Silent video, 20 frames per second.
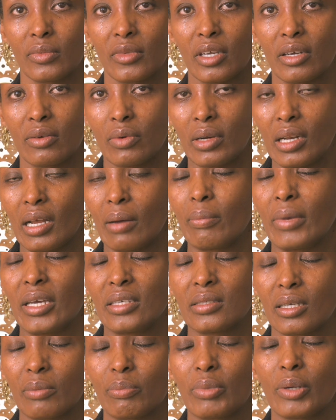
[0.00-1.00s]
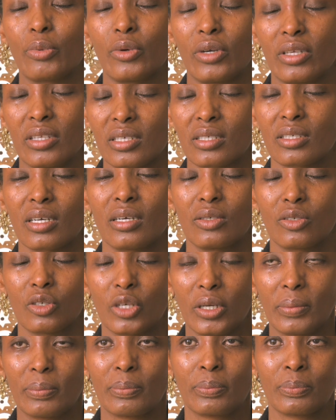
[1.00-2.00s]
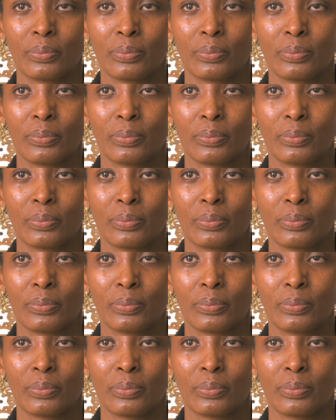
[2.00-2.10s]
They're really amazing people in this country.